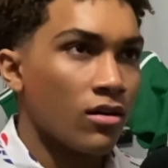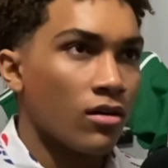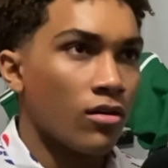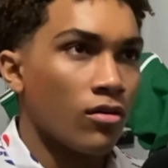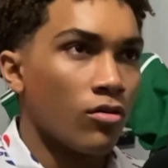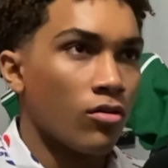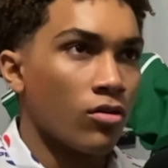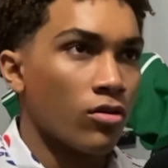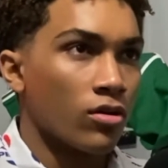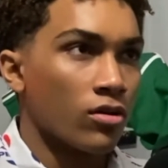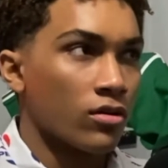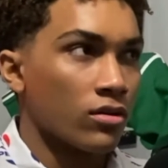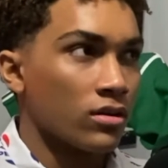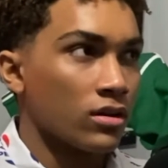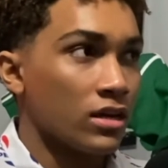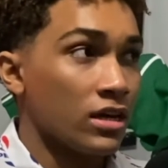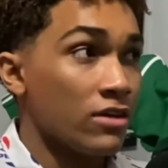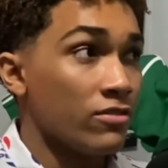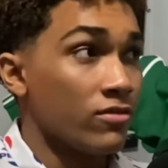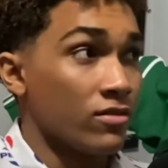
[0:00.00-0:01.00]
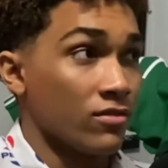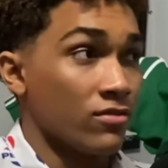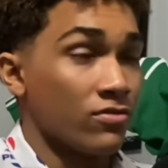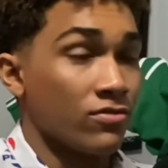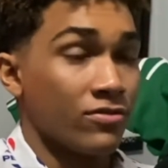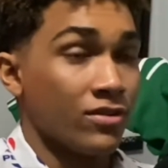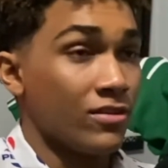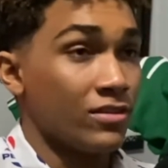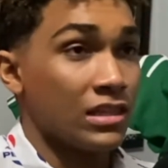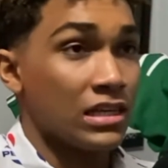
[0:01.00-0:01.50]
or even
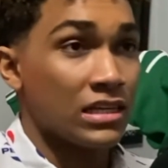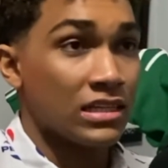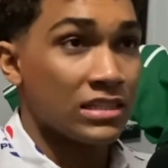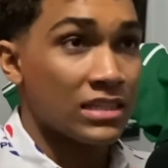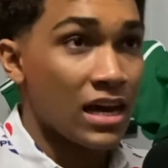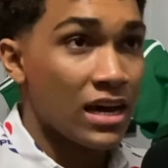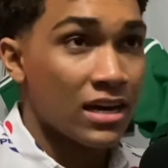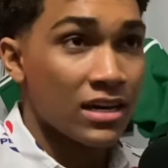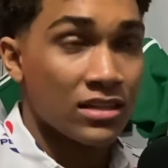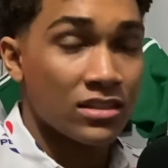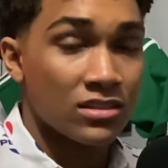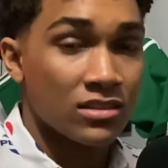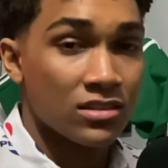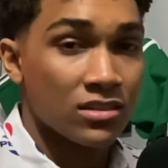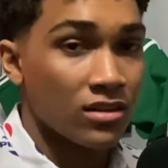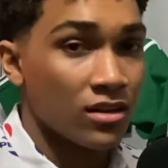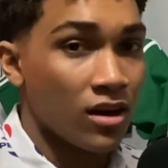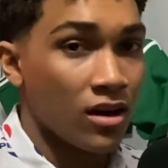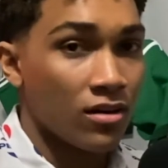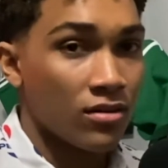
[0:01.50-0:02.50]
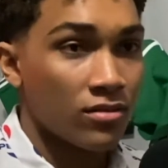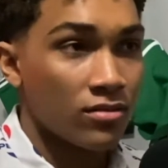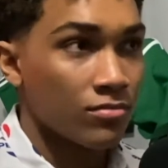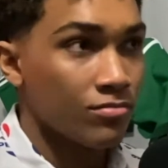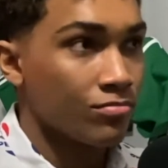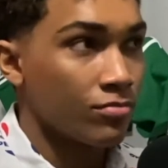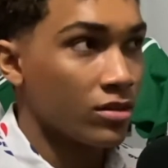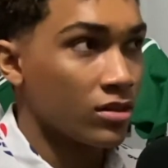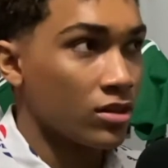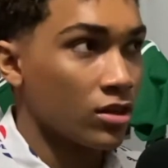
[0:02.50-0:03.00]
50 seconds, you know?
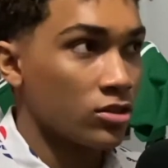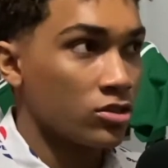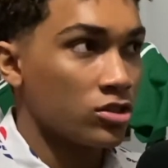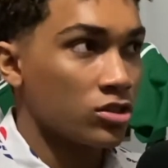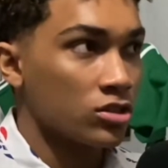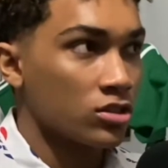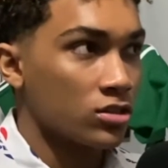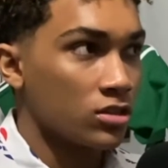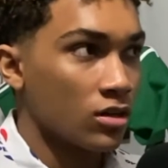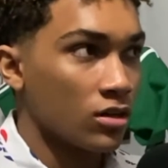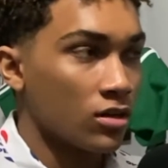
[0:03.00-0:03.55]
But they're just,